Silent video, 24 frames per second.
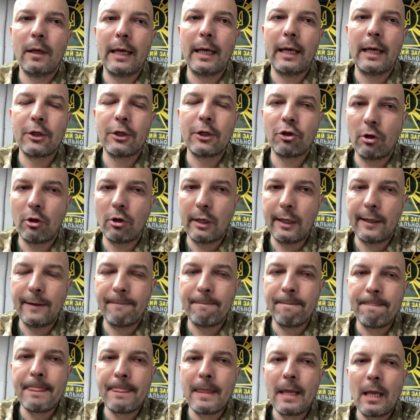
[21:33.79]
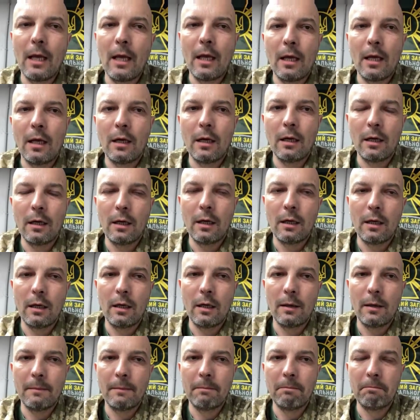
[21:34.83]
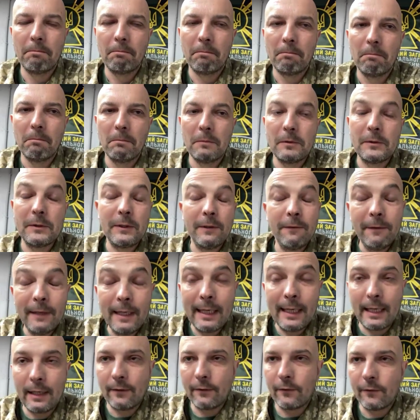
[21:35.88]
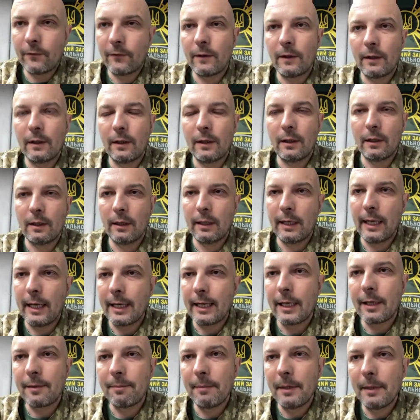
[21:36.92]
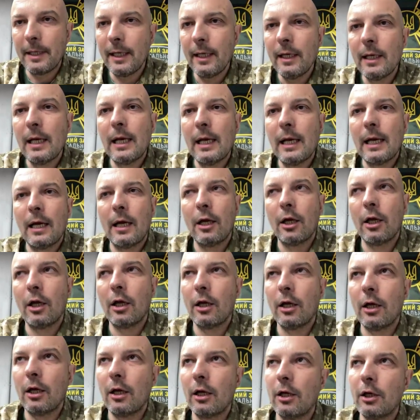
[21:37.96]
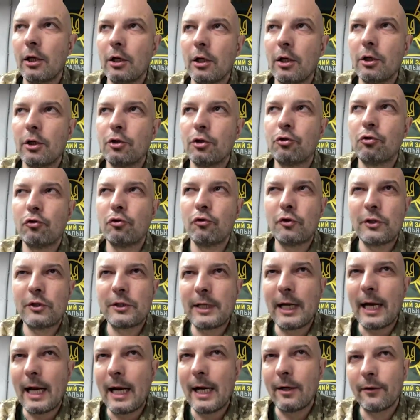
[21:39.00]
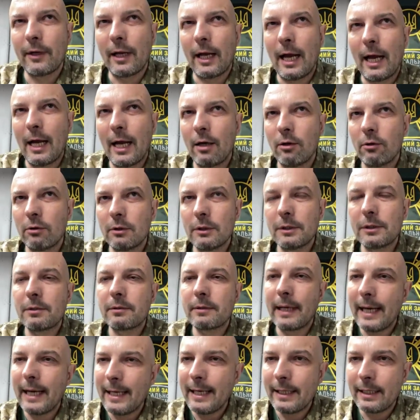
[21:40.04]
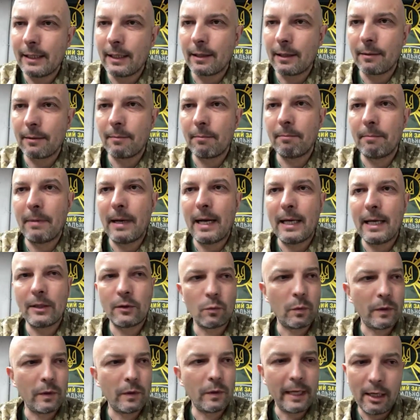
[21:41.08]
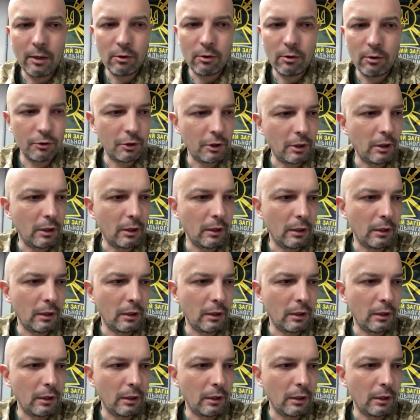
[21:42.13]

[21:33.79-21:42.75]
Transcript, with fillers: actually uh, civilians uh, like me uh, to start our training, but without